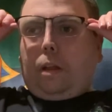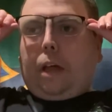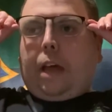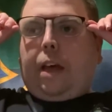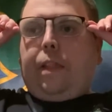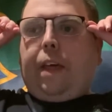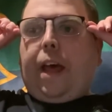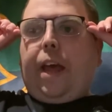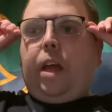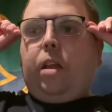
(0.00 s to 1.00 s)
And
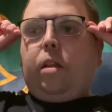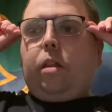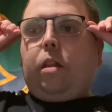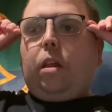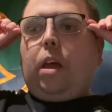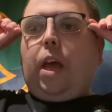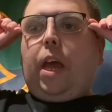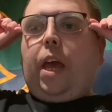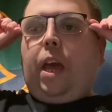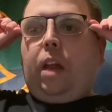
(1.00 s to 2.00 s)
that is
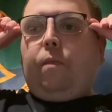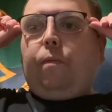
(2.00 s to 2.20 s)
it